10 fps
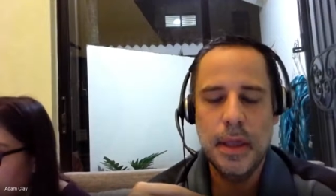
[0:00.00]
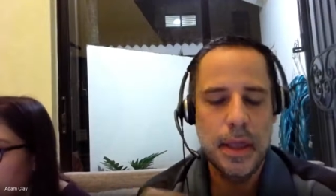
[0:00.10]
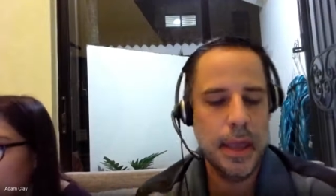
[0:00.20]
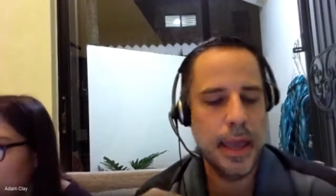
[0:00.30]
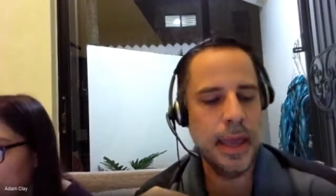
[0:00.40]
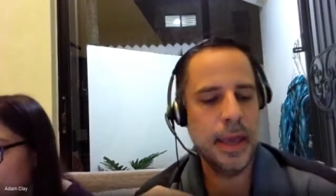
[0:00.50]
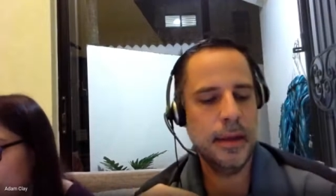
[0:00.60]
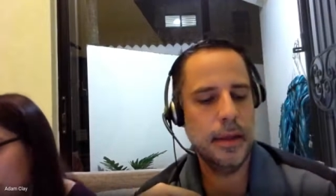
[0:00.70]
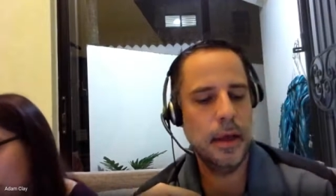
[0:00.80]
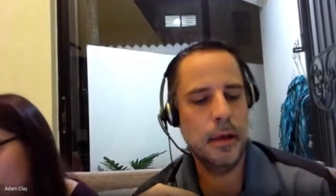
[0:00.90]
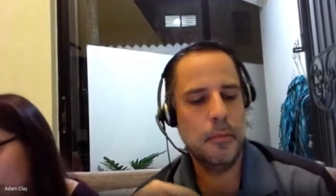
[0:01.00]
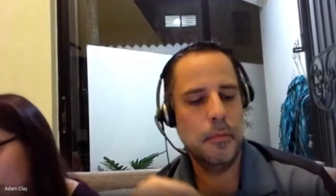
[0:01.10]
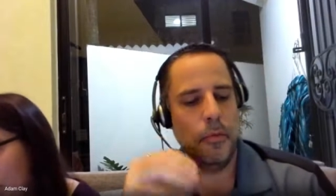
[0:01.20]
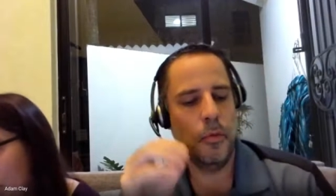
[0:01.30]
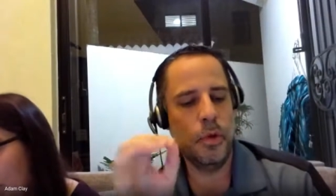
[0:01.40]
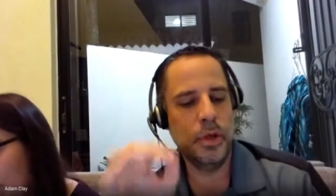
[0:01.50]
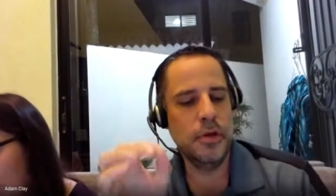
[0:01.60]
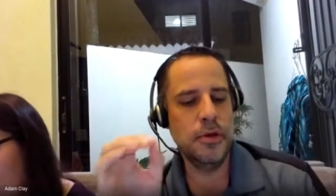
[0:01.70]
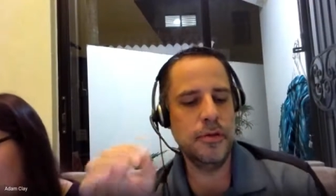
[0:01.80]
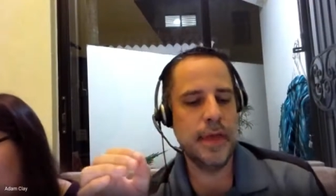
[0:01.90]
And when you
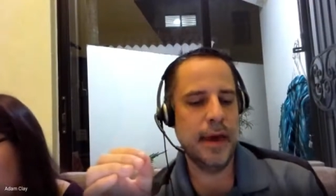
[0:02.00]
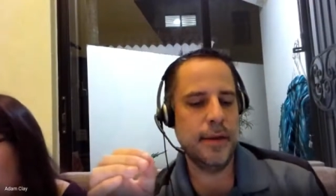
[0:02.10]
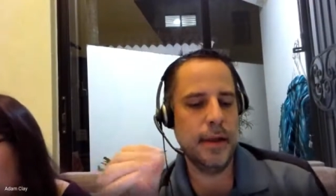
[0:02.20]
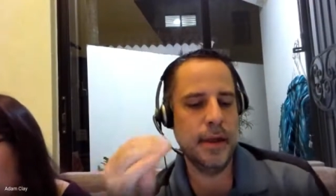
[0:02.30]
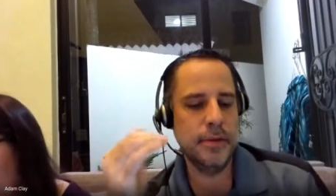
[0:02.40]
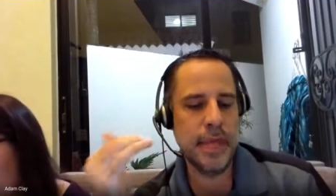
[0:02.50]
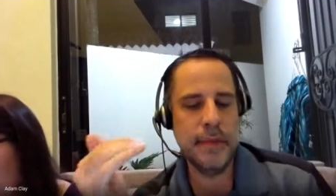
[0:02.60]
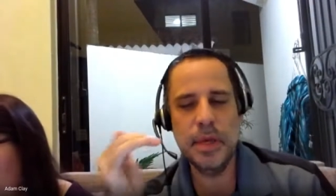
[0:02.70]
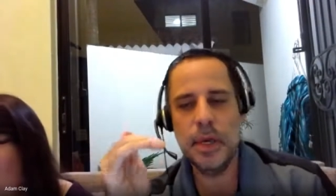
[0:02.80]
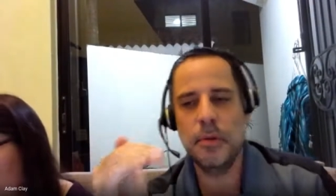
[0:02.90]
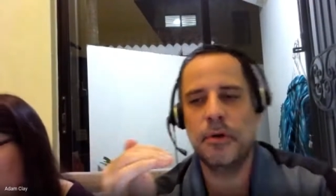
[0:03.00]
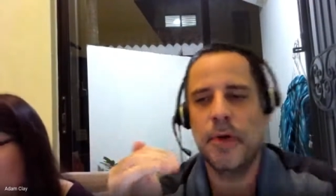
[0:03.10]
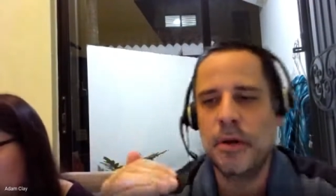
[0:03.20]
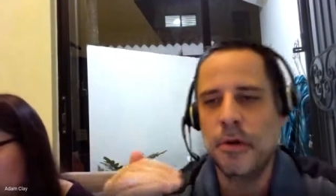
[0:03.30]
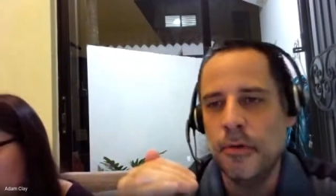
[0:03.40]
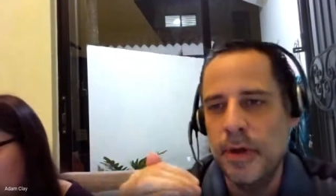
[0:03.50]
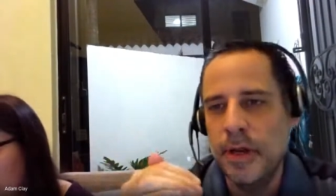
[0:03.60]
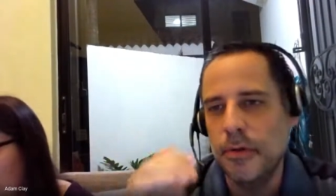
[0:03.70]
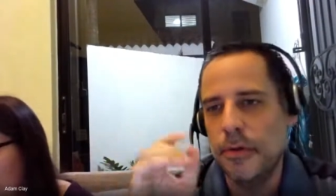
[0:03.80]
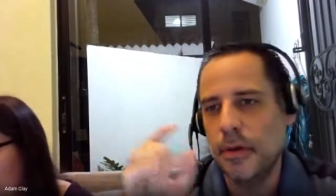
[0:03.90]
do that, and they become a grader and a
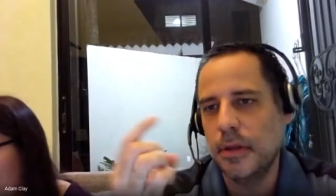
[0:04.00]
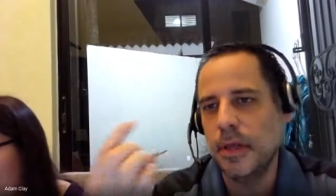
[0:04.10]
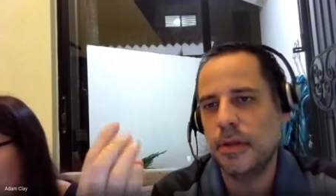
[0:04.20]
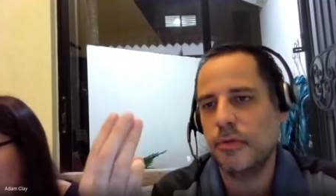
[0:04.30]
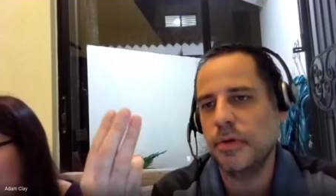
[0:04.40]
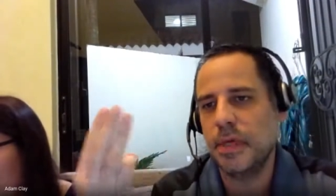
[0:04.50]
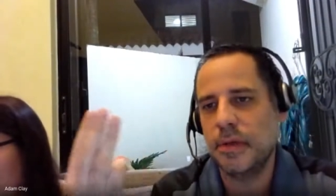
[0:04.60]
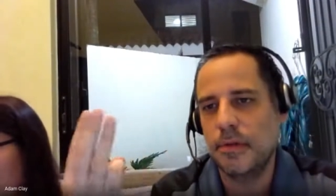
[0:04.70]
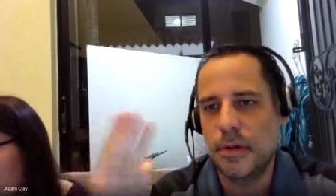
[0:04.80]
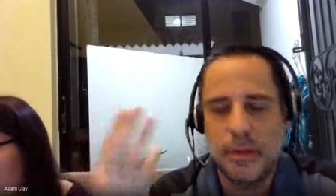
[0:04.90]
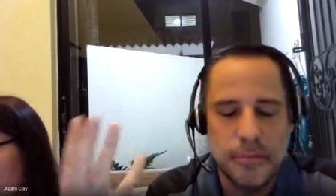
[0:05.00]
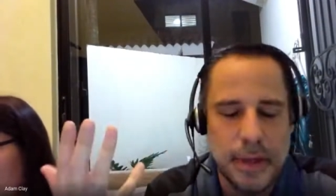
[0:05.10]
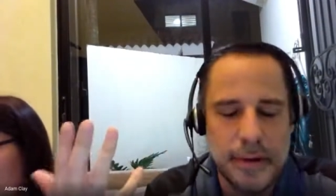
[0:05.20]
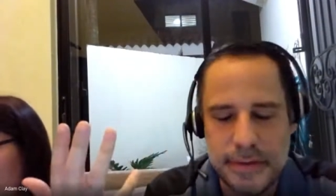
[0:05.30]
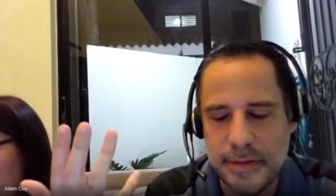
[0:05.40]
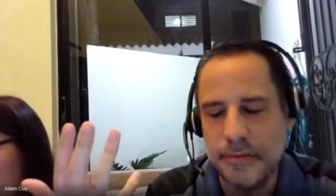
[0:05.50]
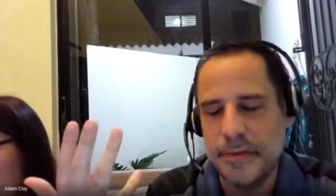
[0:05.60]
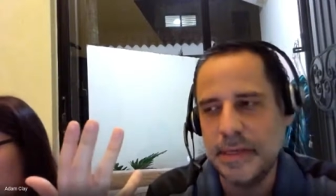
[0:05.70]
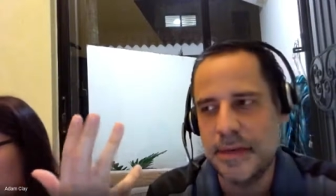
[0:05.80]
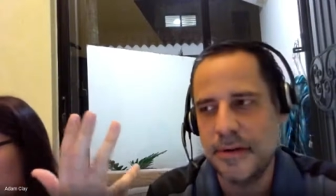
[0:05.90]
reader, it does 3 things. I've said 3
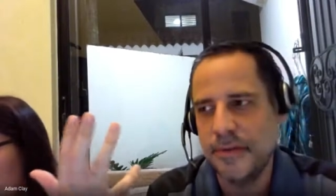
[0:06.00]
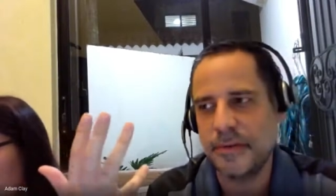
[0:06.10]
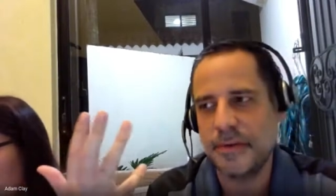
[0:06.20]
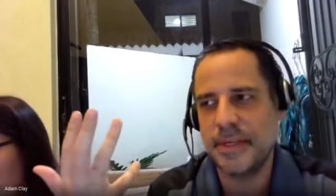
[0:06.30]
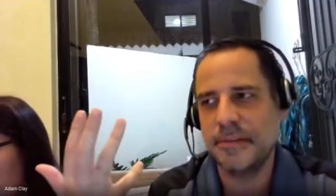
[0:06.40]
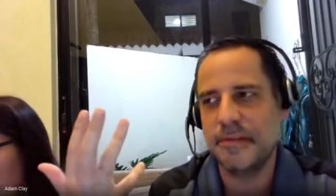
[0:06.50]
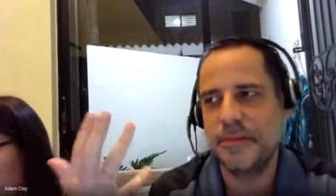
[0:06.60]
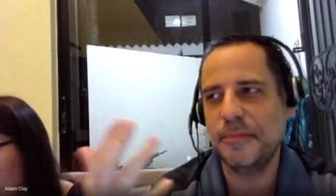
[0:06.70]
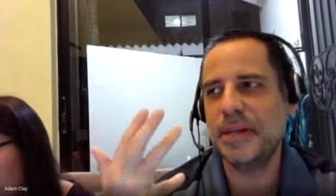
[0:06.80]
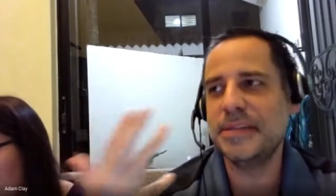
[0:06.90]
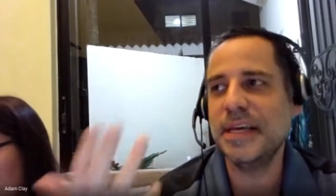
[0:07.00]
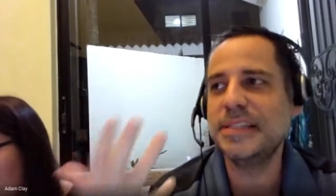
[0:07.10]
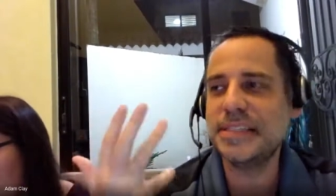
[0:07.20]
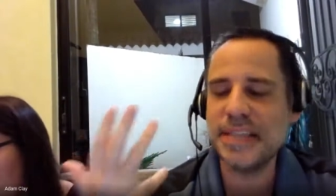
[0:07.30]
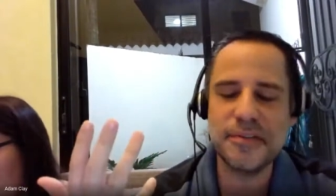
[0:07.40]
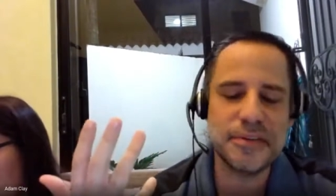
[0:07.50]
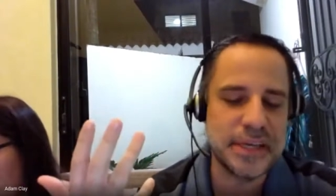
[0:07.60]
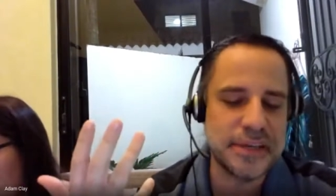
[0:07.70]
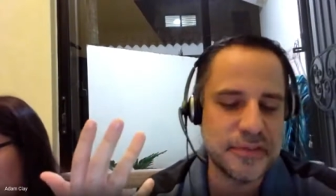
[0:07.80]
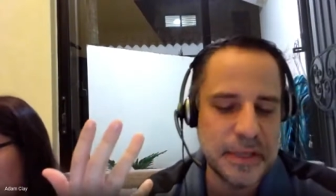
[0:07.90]
things. I don't know if I'm going to say 3, but it does several
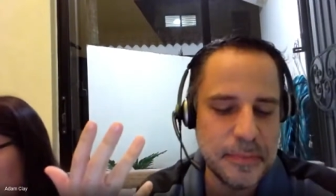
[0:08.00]
things for them.